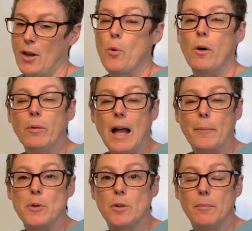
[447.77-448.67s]
what will
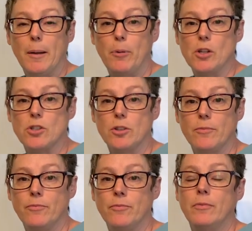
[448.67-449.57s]
happen to our blood
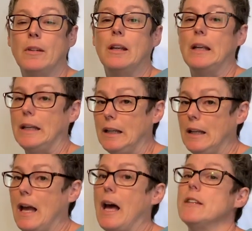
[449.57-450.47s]
pressure? It
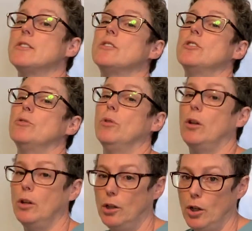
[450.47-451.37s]
has to
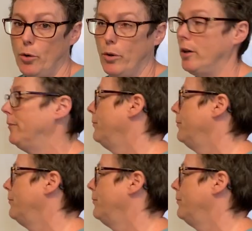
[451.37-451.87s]
lower.